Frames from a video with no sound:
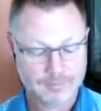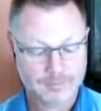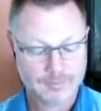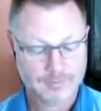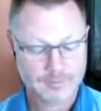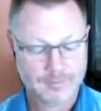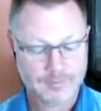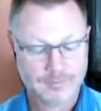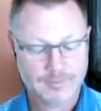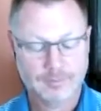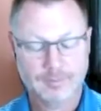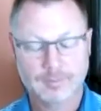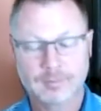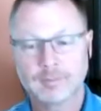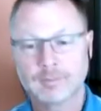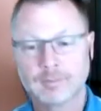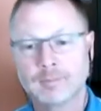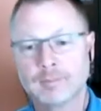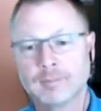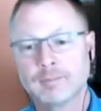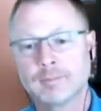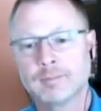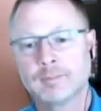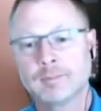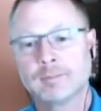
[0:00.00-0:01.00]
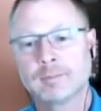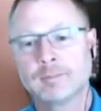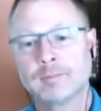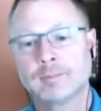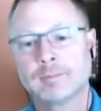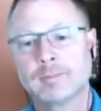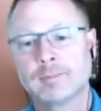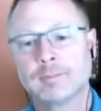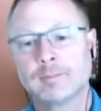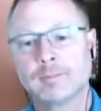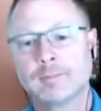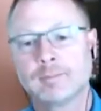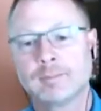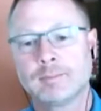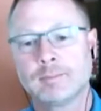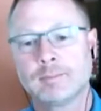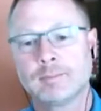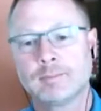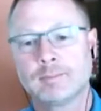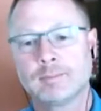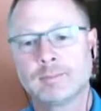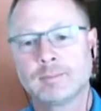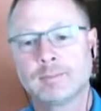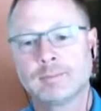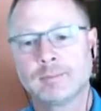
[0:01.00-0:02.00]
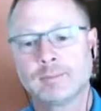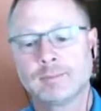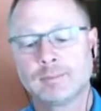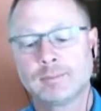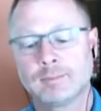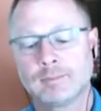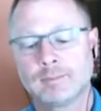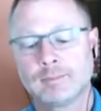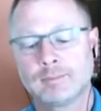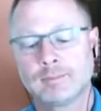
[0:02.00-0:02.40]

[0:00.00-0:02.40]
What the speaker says: [no speech]